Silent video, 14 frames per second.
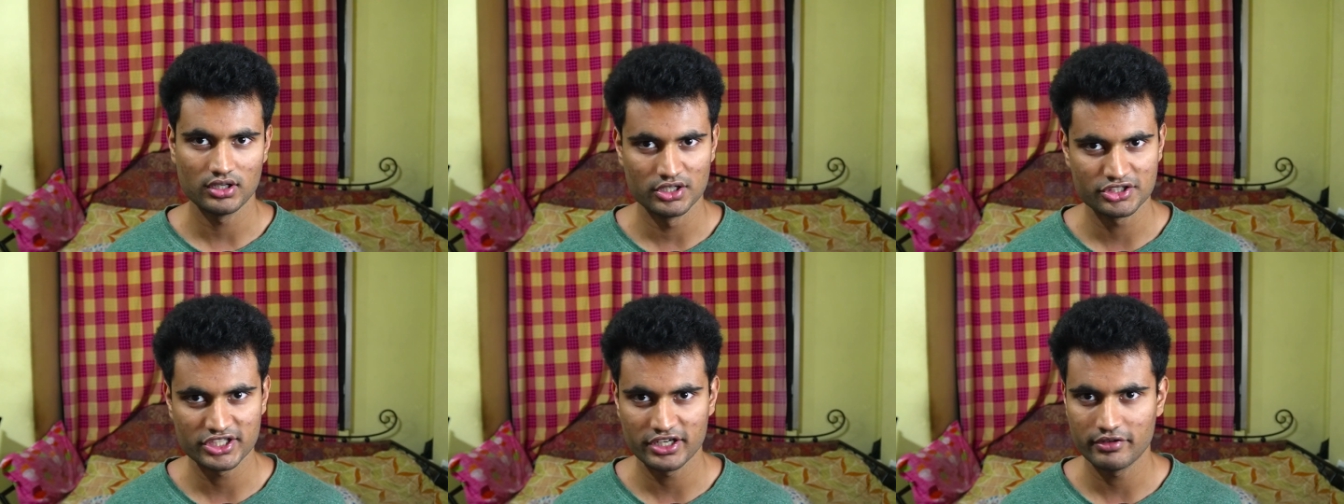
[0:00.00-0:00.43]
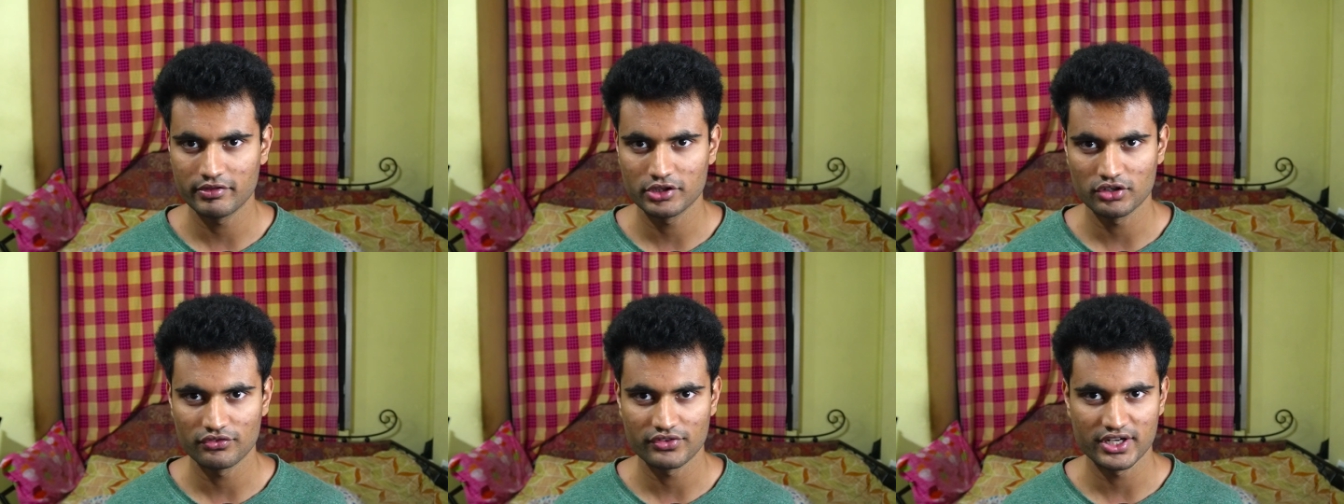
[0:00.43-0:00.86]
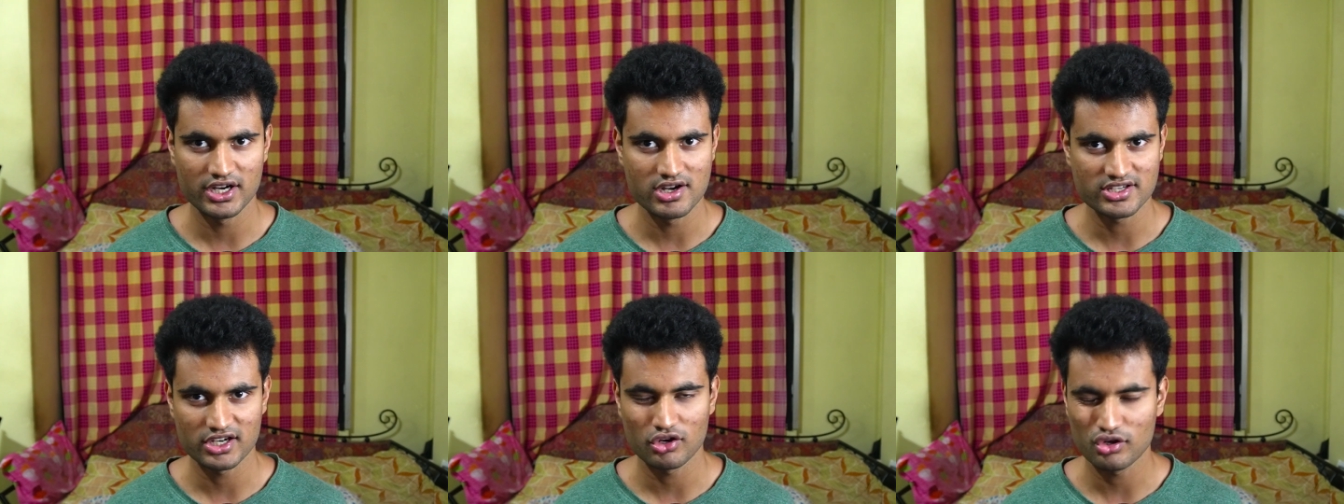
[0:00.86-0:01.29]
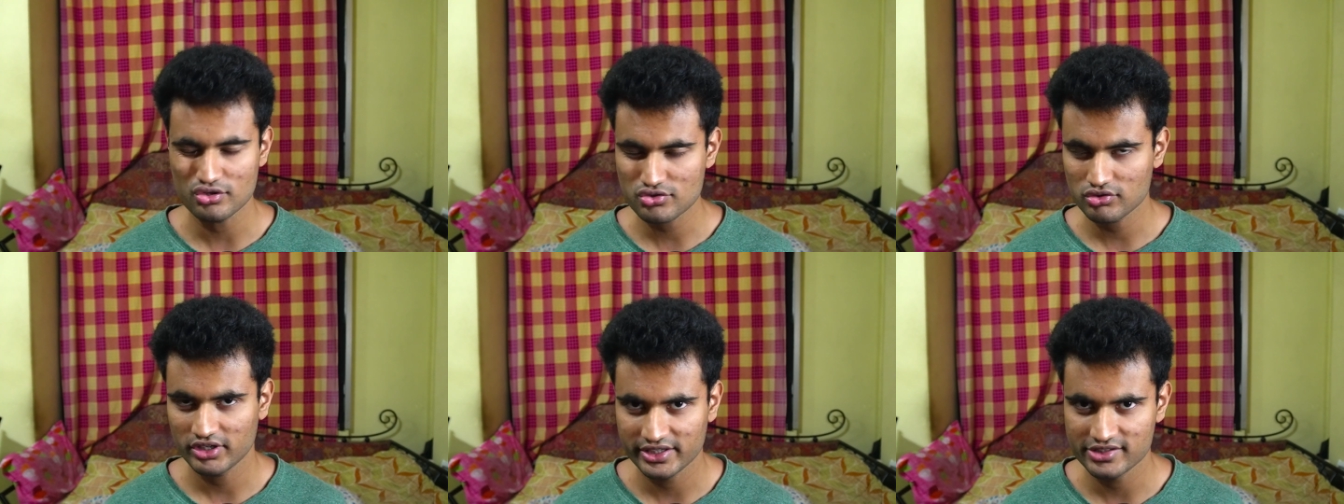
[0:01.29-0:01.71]
share it with your friends, and
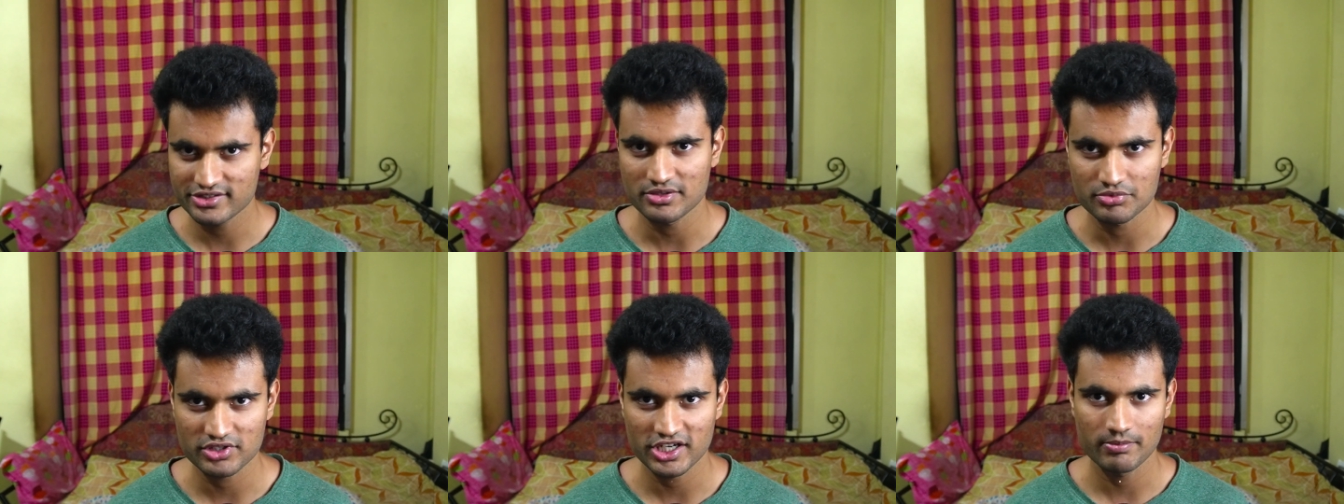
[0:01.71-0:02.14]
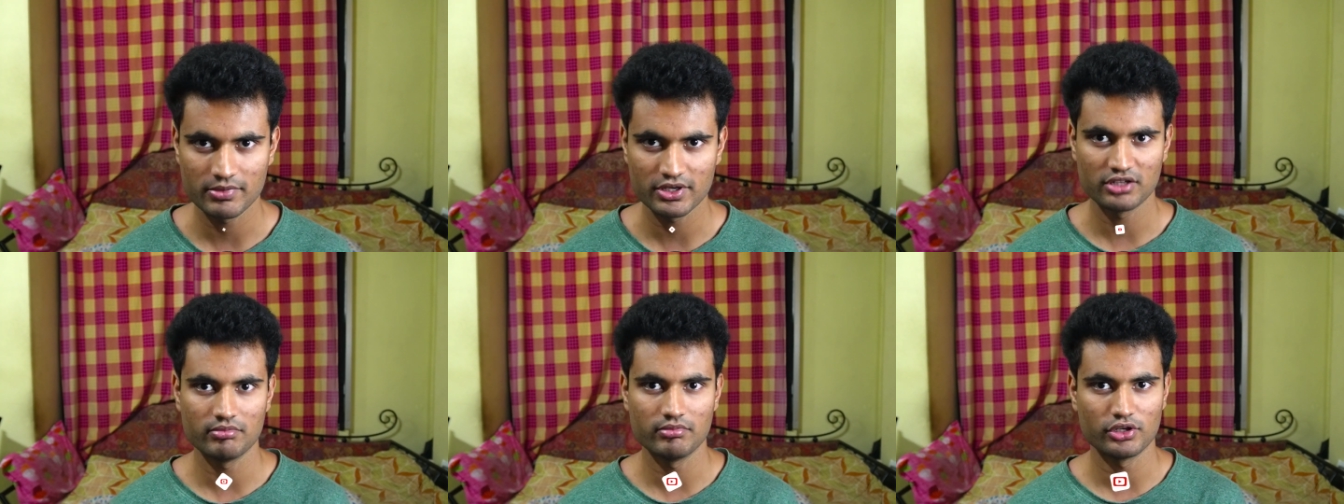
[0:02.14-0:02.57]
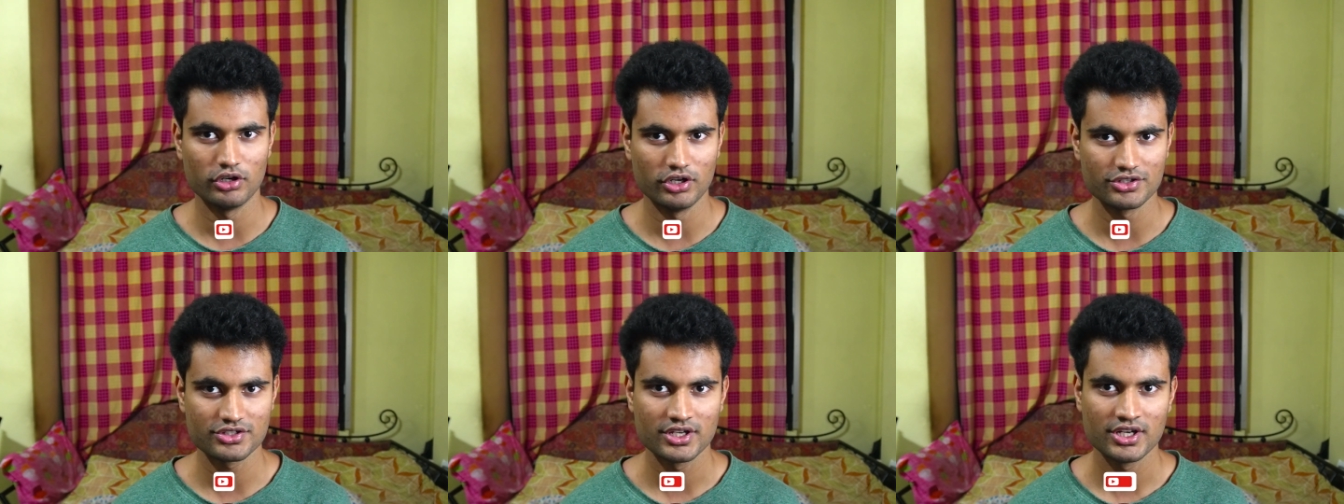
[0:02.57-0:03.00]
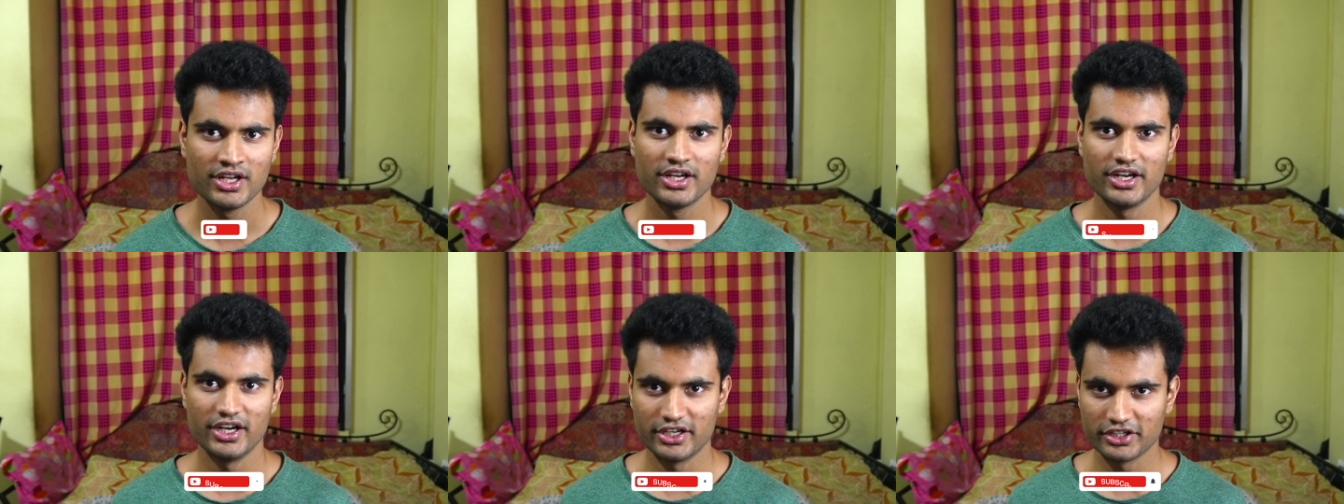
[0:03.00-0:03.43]
also hit the subscribe button because
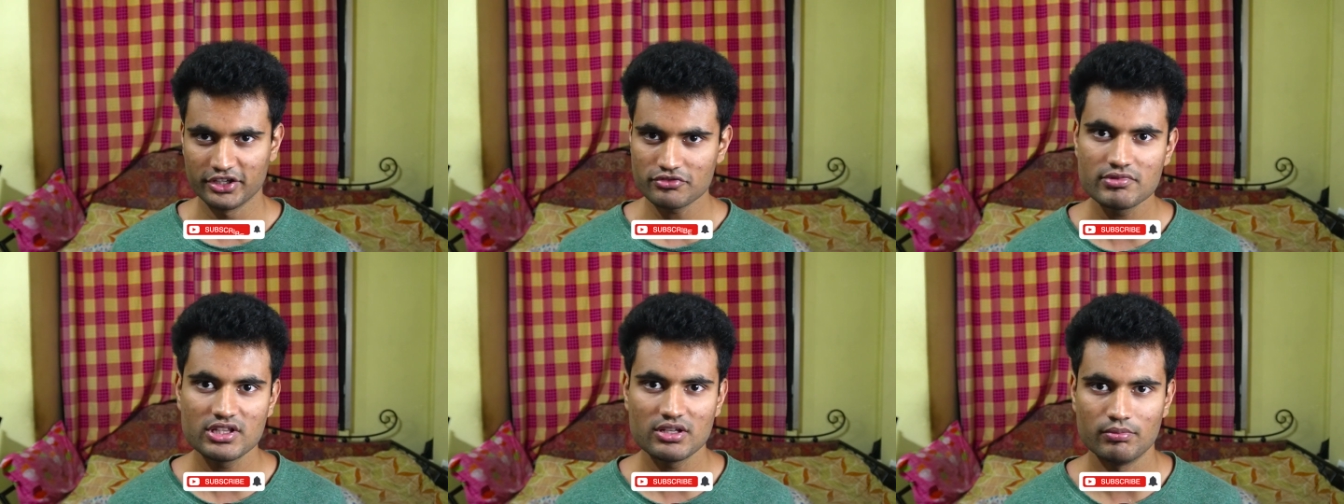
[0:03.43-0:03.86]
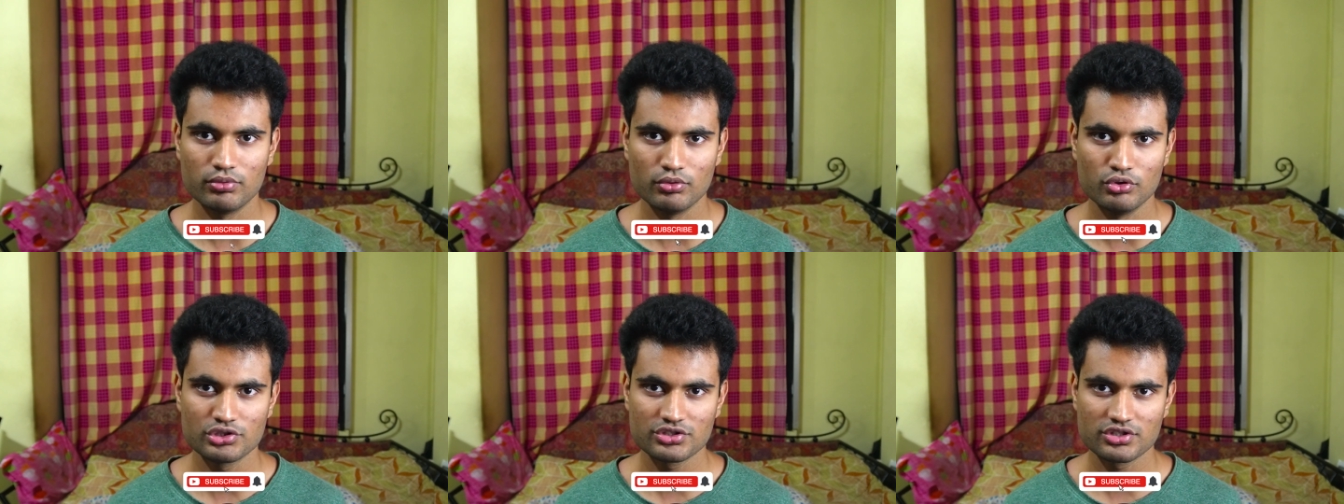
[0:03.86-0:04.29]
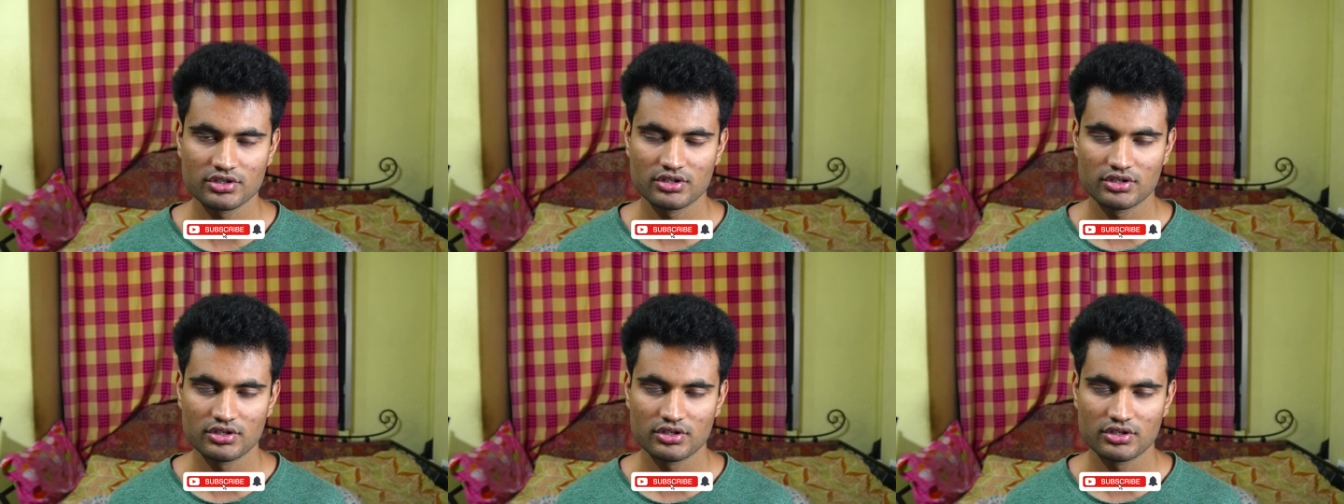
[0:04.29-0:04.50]
it gives me the boost